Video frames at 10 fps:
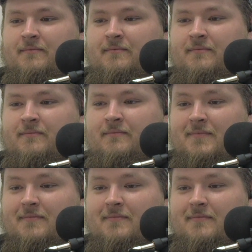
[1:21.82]

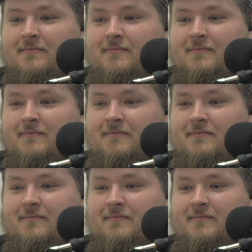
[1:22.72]

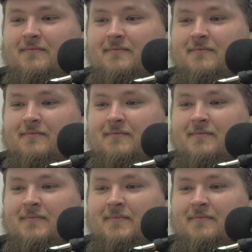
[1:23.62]

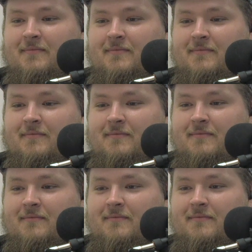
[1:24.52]

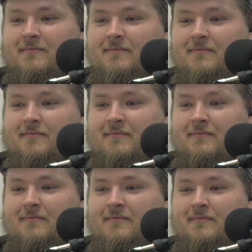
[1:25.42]

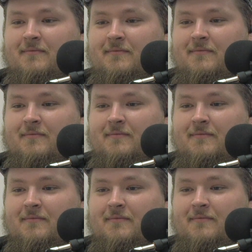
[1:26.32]

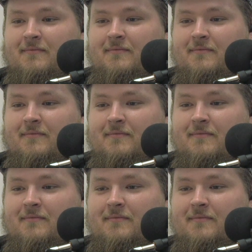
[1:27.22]

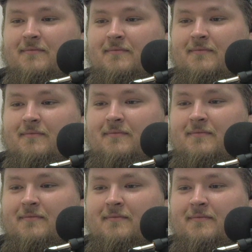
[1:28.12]

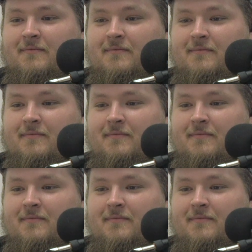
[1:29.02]
Nothing is said.